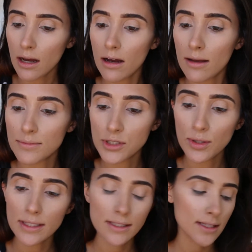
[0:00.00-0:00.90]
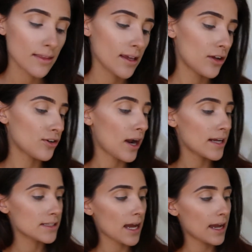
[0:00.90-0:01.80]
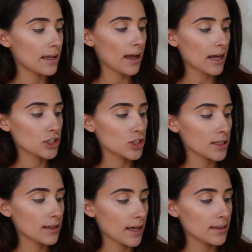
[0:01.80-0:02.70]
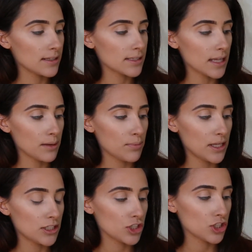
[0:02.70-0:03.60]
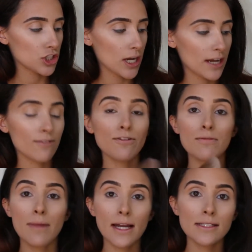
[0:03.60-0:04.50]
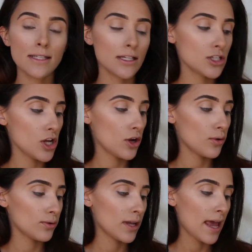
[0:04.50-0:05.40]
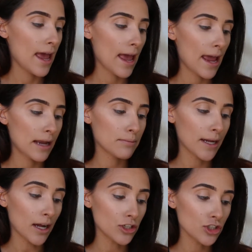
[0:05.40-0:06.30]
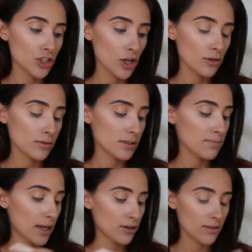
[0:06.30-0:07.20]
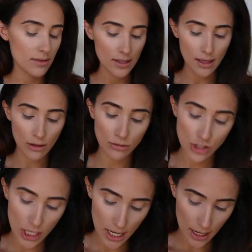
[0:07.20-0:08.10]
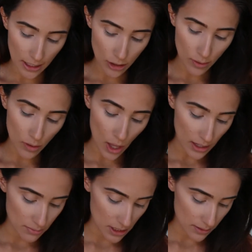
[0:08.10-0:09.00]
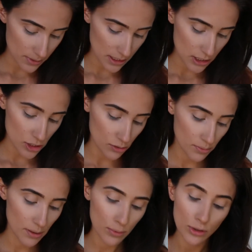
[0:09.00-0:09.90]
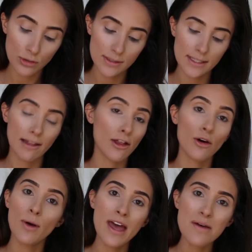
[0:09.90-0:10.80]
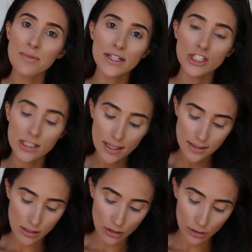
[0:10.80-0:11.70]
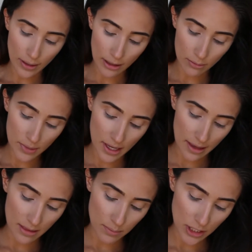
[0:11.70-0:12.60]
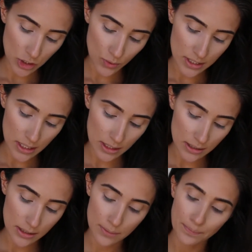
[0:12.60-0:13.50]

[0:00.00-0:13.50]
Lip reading: So let's set the under eyes. I actually like this light peach shade for my skin tone and my undertones better than the yellow shade. I know a lot of medium skin tone people use yellow, but it just doesn't look right on me, and the peach one does.